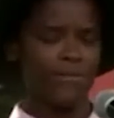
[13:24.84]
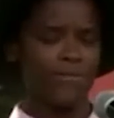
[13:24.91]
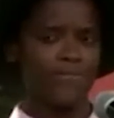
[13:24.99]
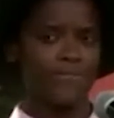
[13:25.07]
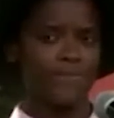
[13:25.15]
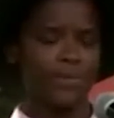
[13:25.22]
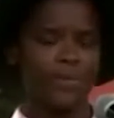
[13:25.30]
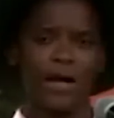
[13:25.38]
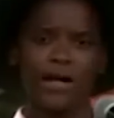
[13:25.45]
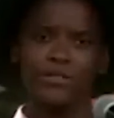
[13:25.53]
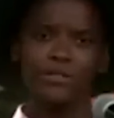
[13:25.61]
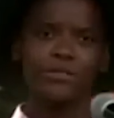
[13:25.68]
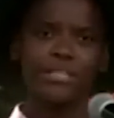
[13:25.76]
Why are
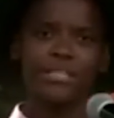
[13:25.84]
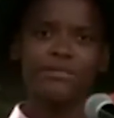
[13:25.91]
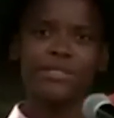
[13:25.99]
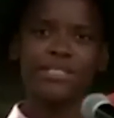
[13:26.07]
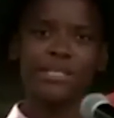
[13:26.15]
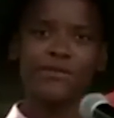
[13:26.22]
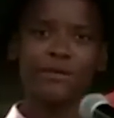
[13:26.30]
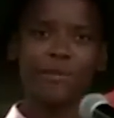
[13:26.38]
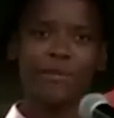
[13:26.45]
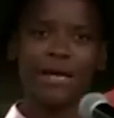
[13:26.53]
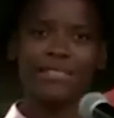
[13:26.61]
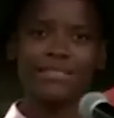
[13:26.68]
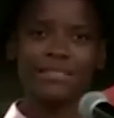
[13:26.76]
you telling me to give up
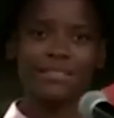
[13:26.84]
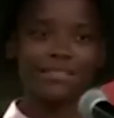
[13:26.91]
acting?